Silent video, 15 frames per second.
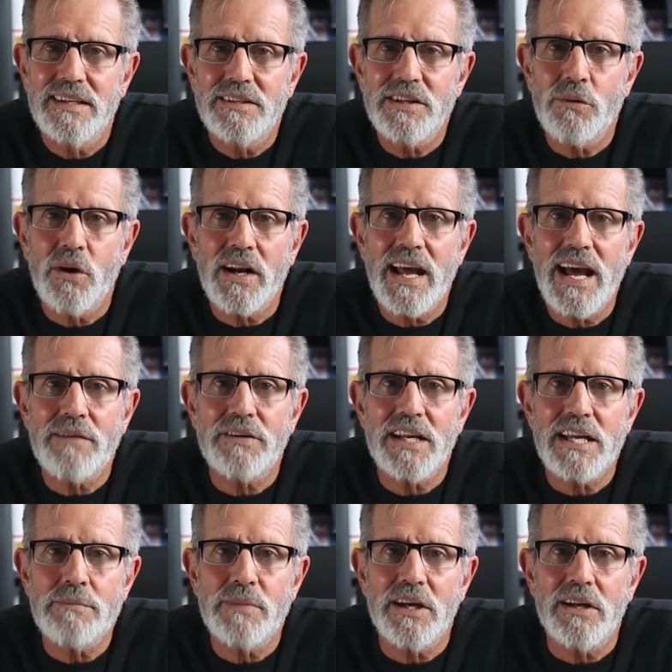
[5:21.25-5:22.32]
Do you want to have an
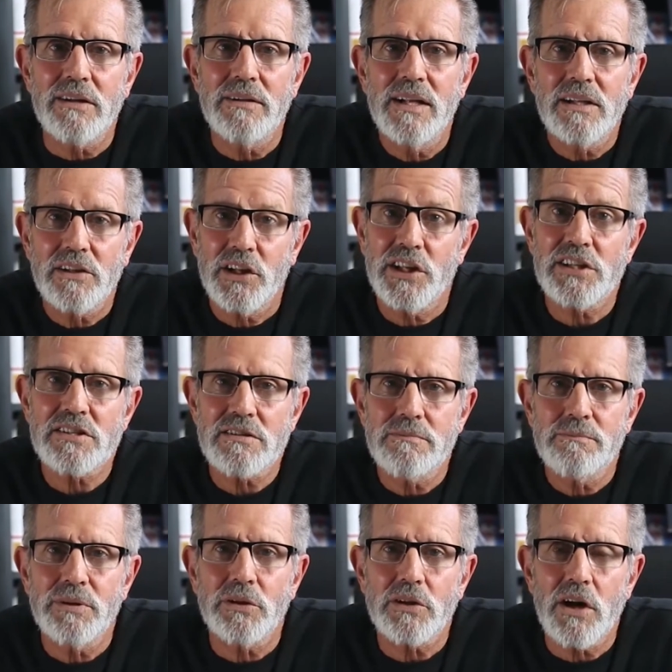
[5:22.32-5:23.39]
email list
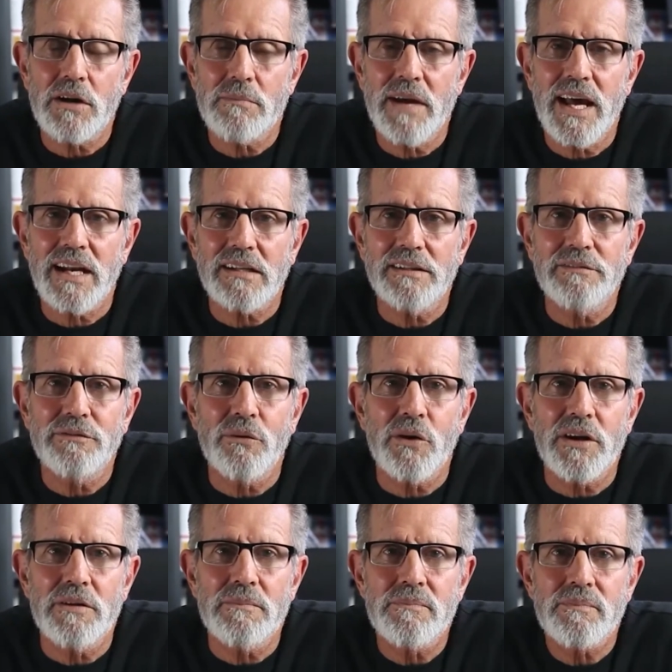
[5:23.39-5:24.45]
built automatically for
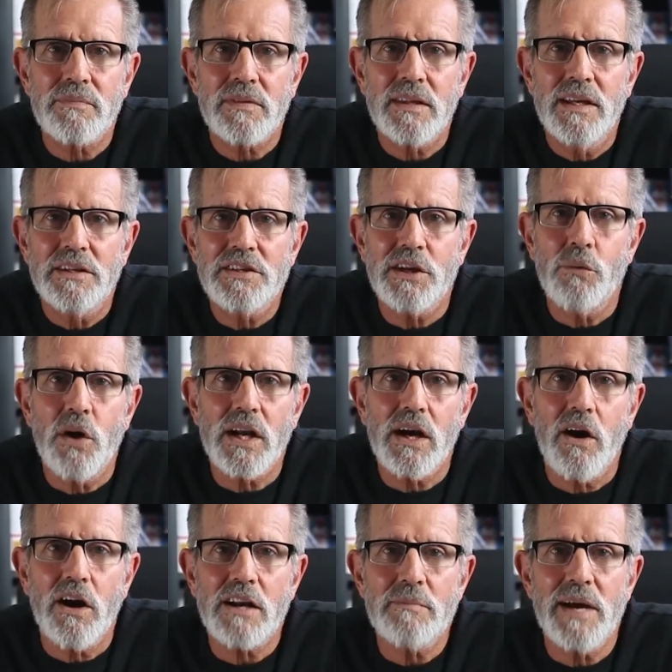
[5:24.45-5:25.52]
you? Do you want to
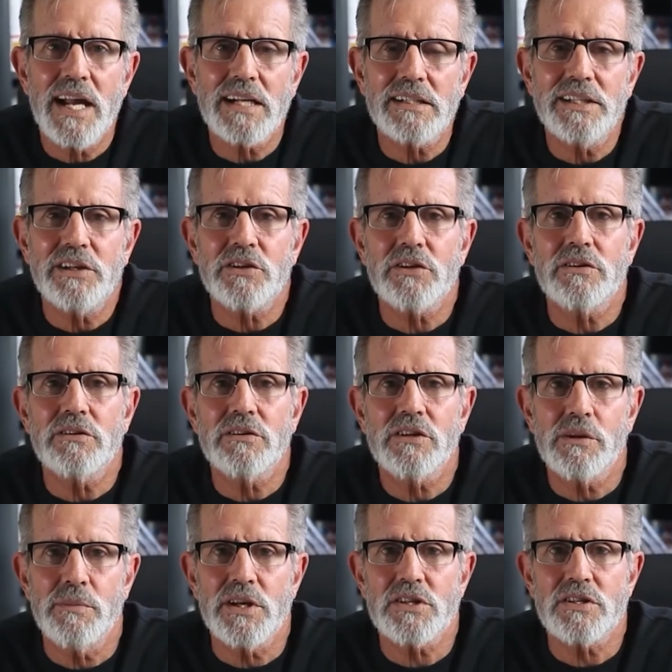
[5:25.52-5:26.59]
automatically earn
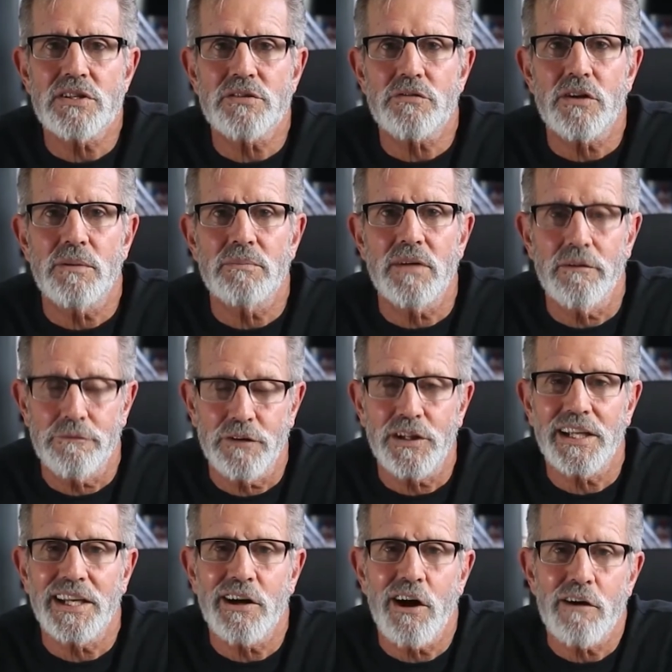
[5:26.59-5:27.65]
commissions from
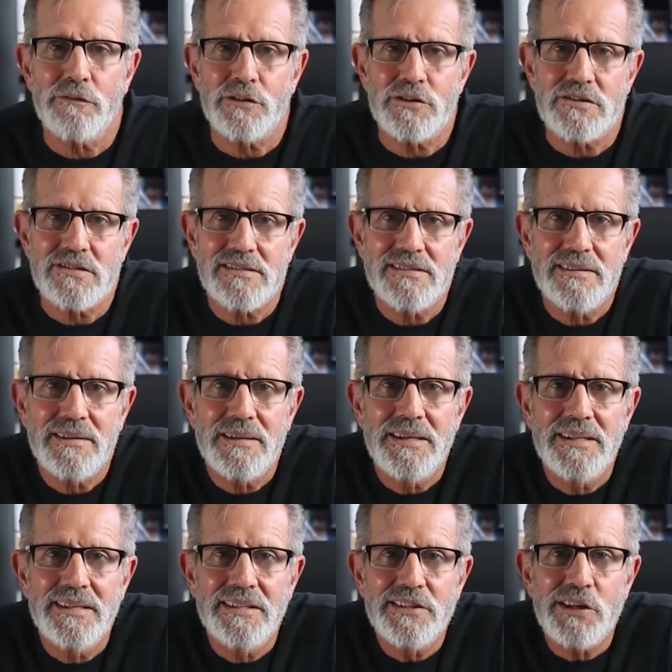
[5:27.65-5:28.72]
affiliate offers?
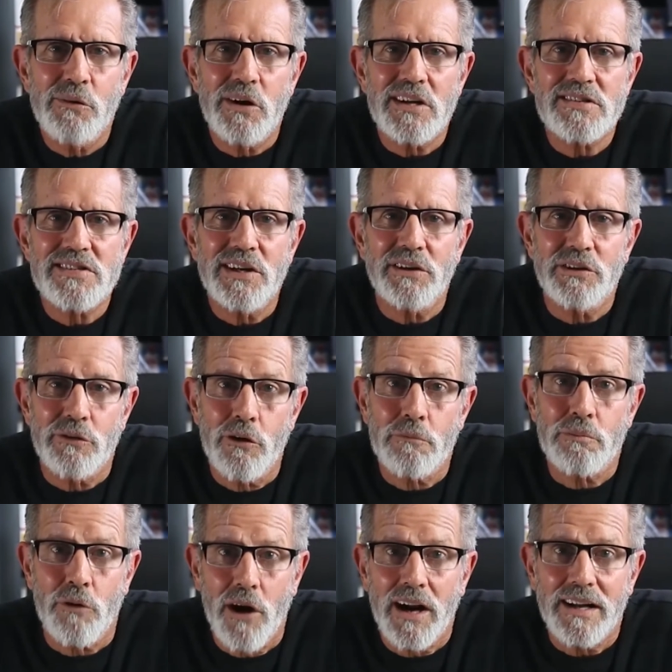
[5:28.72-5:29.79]
Do you want to sell your own
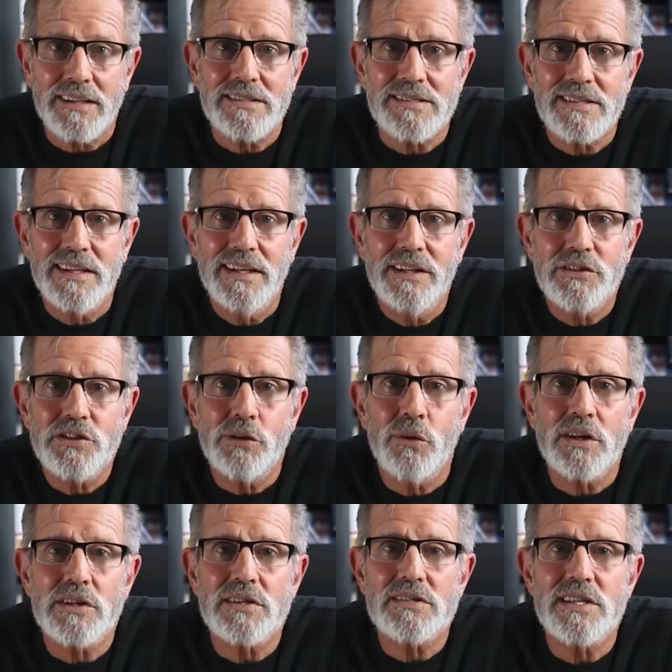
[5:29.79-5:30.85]
products? Do you
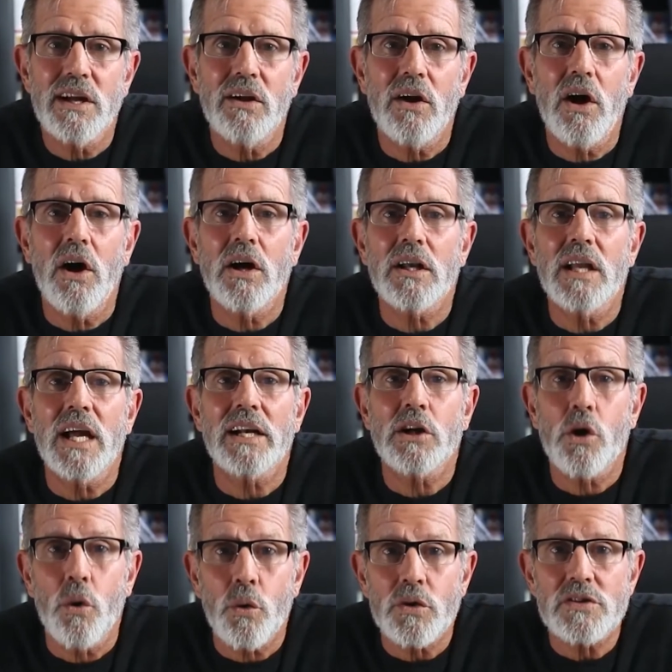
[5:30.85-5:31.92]
want to sell online
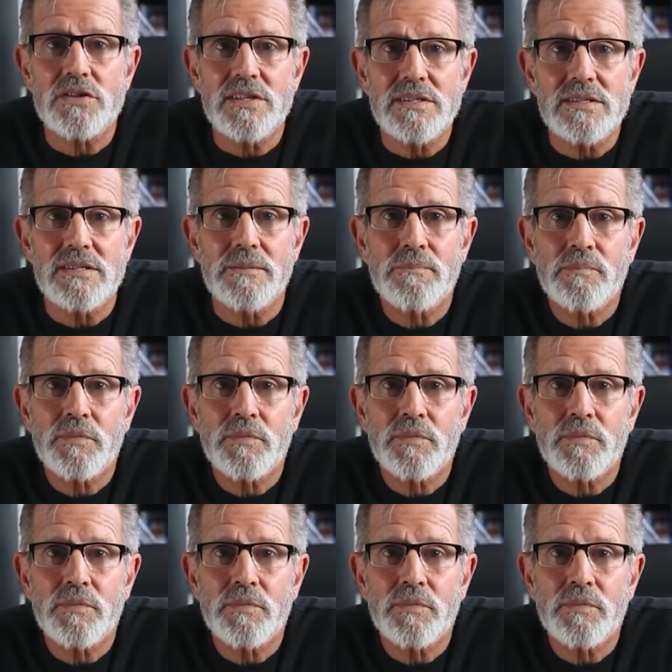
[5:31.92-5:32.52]
courses?